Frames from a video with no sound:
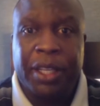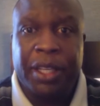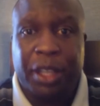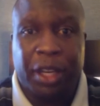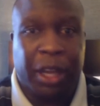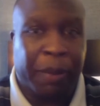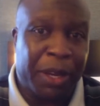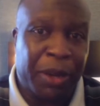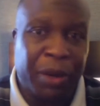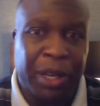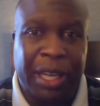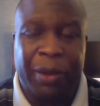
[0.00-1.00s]
So,
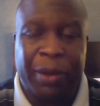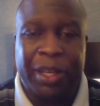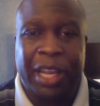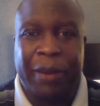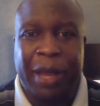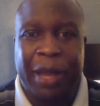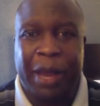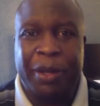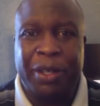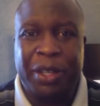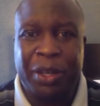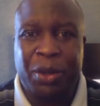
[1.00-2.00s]
you look at what they were able to
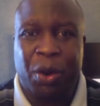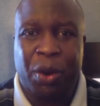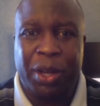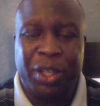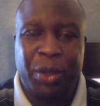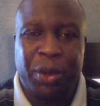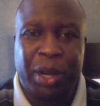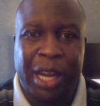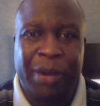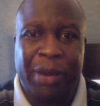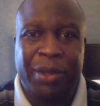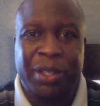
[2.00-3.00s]
do going to
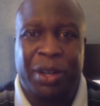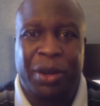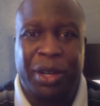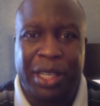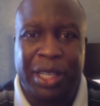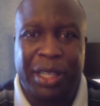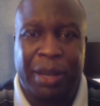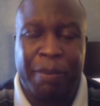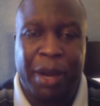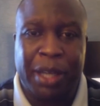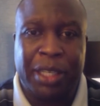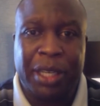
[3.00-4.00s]
Arizona against a
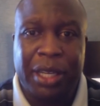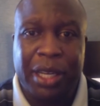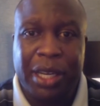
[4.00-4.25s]
much